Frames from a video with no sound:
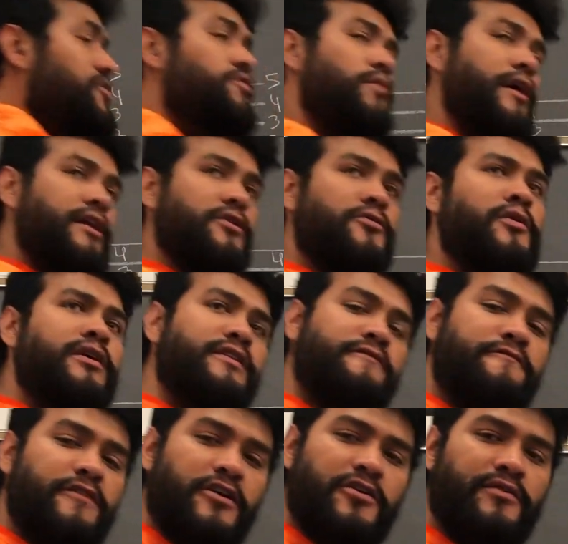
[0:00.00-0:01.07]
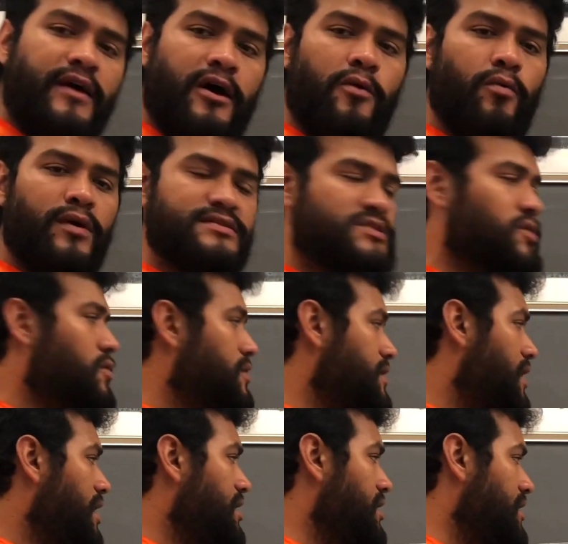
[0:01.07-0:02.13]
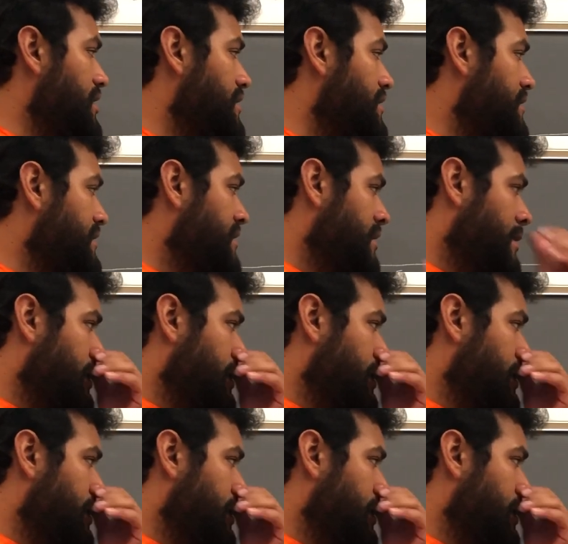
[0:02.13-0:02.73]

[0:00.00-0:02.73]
good way to quickly figure out what's going on here,